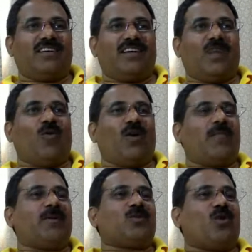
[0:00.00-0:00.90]
Now, what
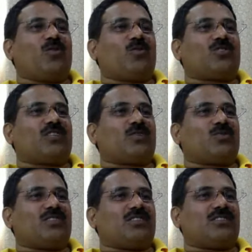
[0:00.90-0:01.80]
happened to all those
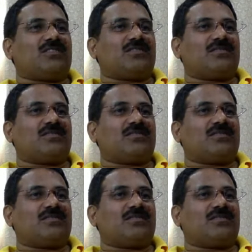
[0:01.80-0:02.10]
accusations?